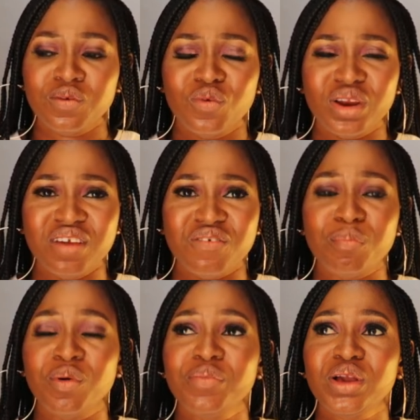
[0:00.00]

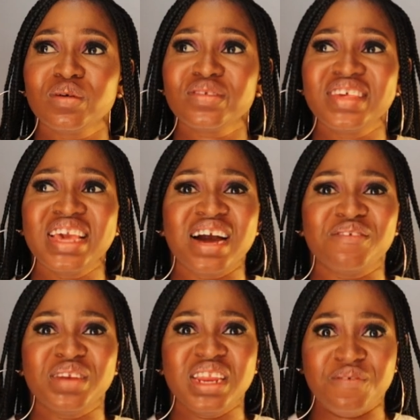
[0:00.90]
whatever, but because he
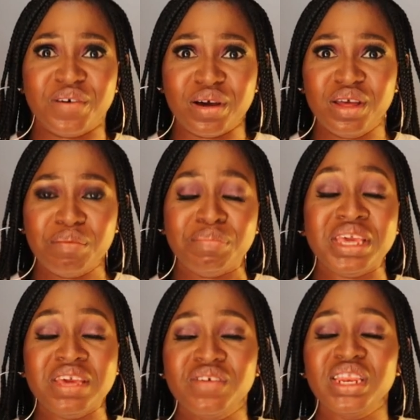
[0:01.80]
has never be
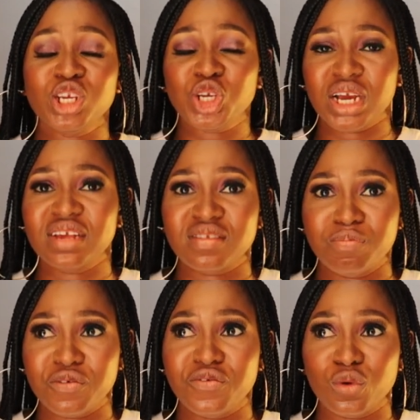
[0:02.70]
given a chance
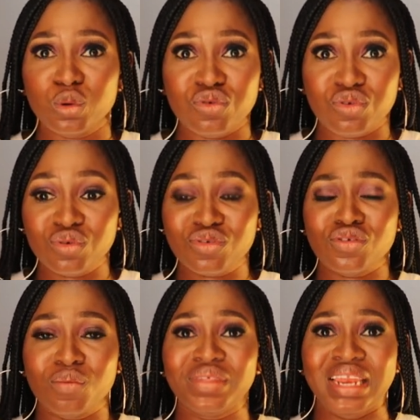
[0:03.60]
before to do
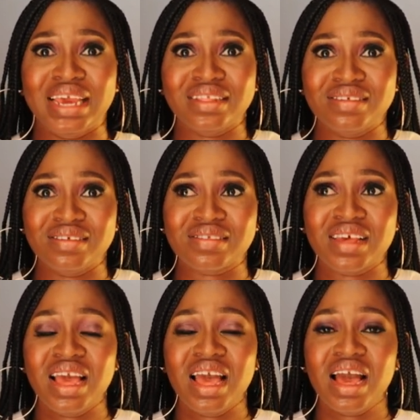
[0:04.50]
something like this.
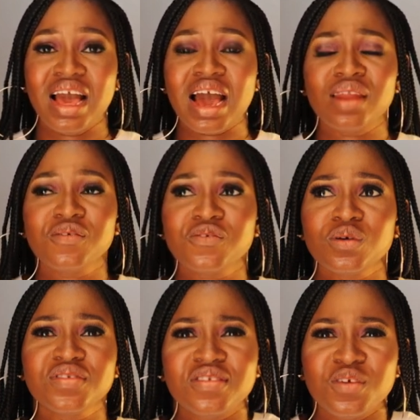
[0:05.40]
And of
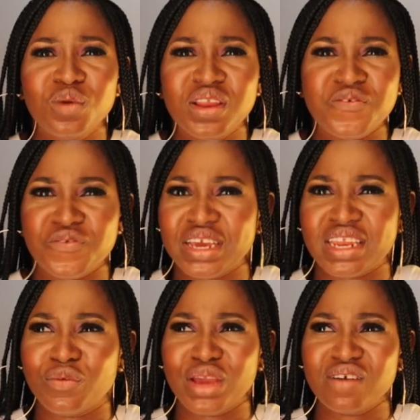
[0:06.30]
course, it's only fair
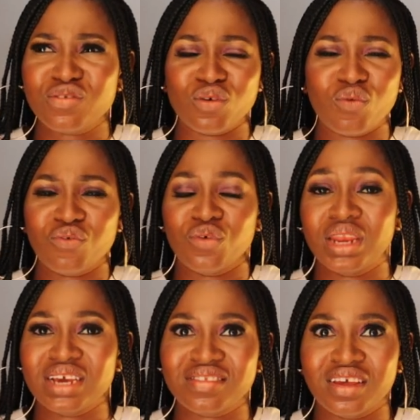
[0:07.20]
that we have someone
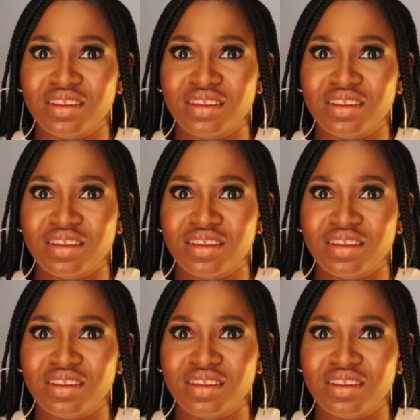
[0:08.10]
from that